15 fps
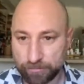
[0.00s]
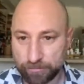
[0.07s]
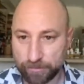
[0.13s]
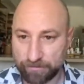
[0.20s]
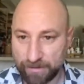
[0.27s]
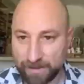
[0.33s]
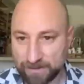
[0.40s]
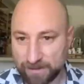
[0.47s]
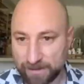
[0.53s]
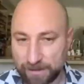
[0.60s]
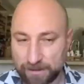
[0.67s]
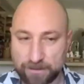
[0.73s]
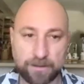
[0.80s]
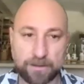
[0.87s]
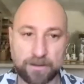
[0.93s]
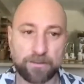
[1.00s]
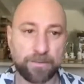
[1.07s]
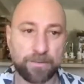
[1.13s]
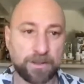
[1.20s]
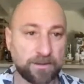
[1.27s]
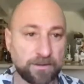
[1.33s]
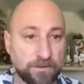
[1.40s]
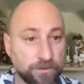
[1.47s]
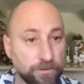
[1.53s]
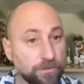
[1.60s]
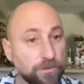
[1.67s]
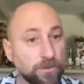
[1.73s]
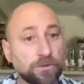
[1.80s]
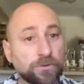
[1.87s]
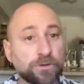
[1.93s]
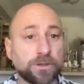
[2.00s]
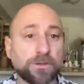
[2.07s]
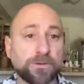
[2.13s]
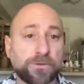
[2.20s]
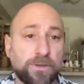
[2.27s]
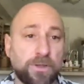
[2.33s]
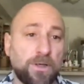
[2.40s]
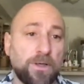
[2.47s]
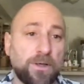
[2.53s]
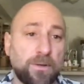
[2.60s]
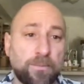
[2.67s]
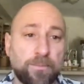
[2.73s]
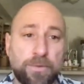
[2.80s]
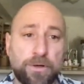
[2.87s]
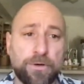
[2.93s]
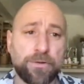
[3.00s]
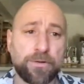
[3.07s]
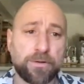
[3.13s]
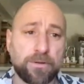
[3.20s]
and really fascinating to think about these two cultures,